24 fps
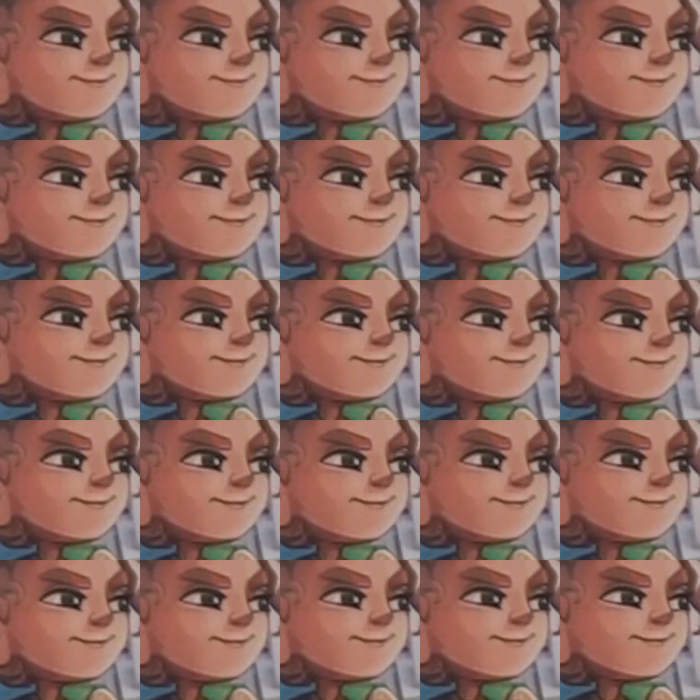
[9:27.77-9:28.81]

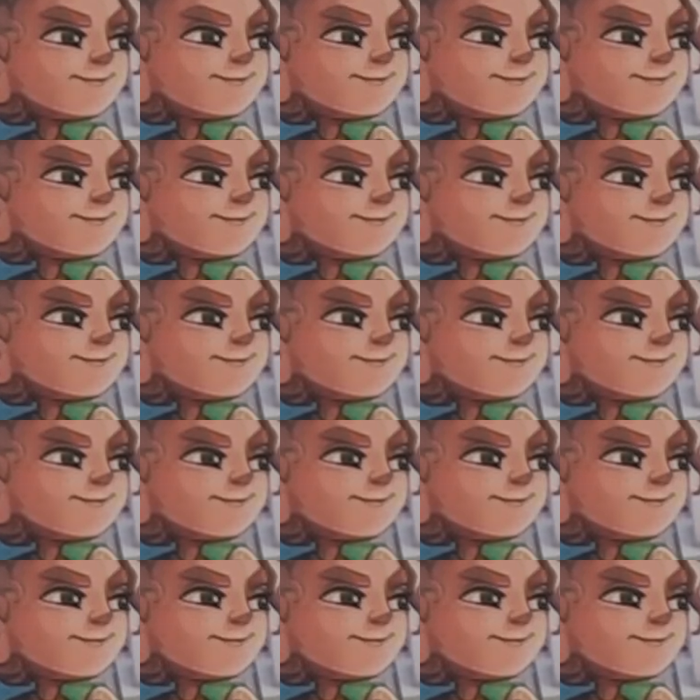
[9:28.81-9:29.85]

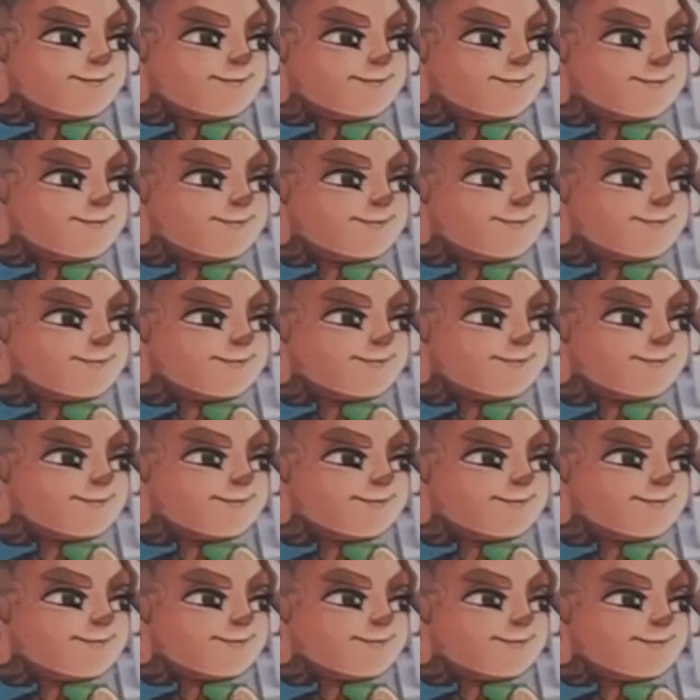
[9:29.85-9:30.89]

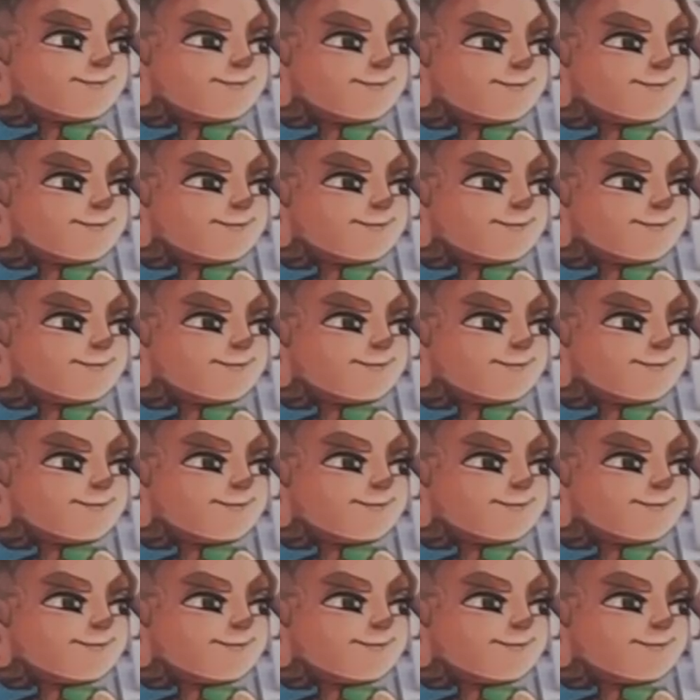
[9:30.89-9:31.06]
(not speaking)